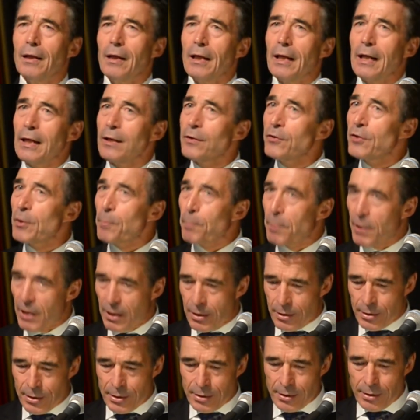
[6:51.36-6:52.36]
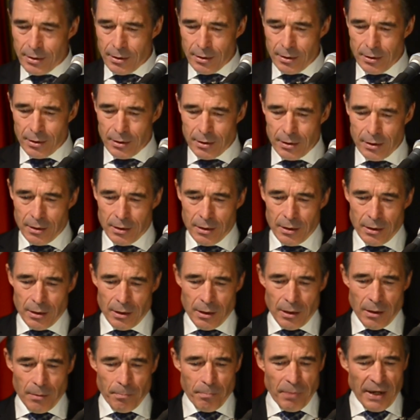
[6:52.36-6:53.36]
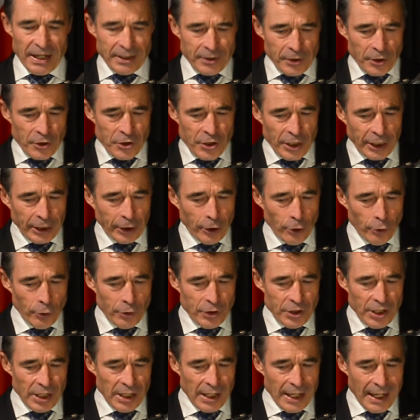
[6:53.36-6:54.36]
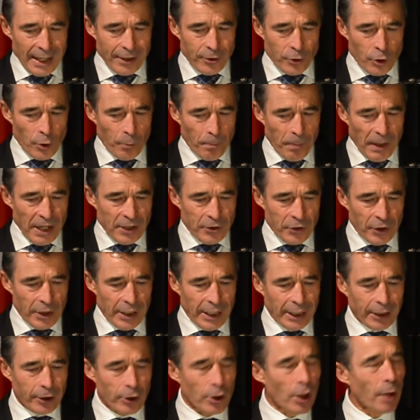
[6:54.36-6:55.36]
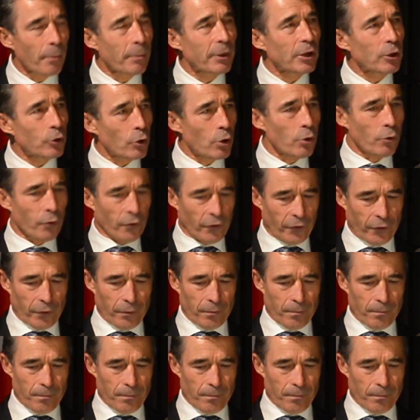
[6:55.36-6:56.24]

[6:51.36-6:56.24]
In the past, better security led to better economic growth.